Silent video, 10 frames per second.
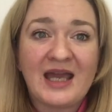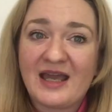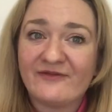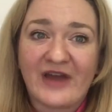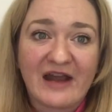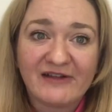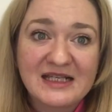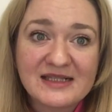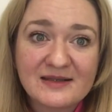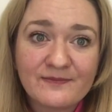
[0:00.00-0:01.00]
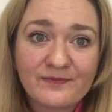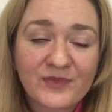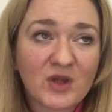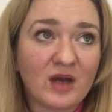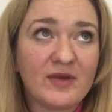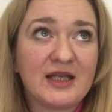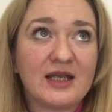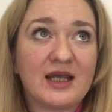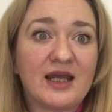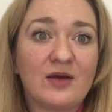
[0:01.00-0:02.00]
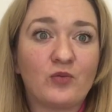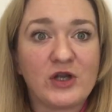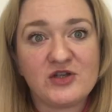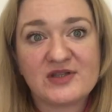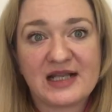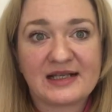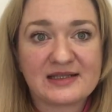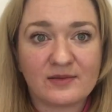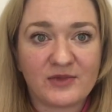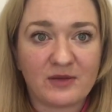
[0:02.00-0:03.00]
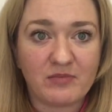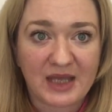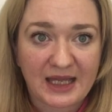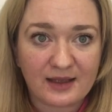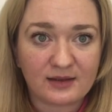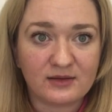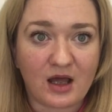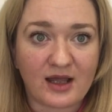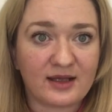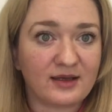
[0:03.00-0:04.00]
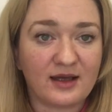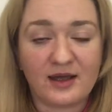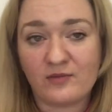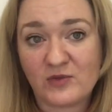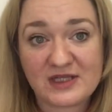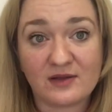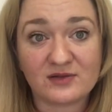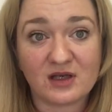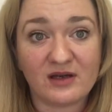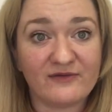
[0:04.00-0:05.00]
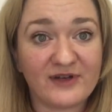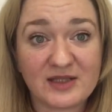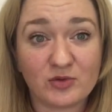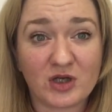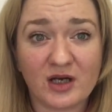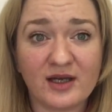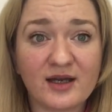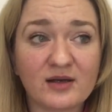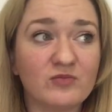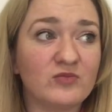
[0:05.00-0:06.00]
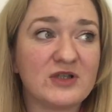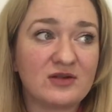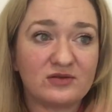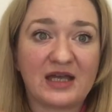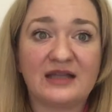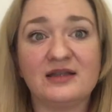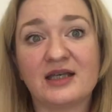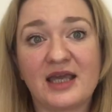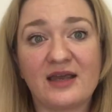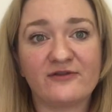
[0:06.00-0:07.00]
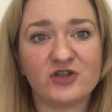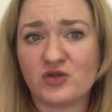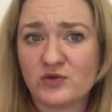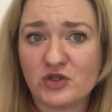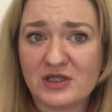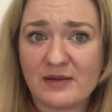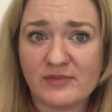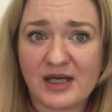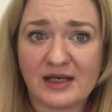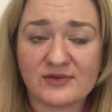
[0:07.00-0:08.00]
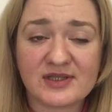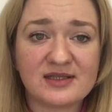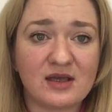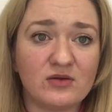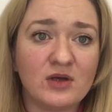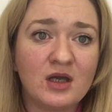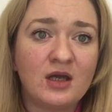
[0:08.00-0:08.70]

It varies. I mean, when you're selling something big, like we sold our inflatable kayak, and we sold that in the gear for £210, so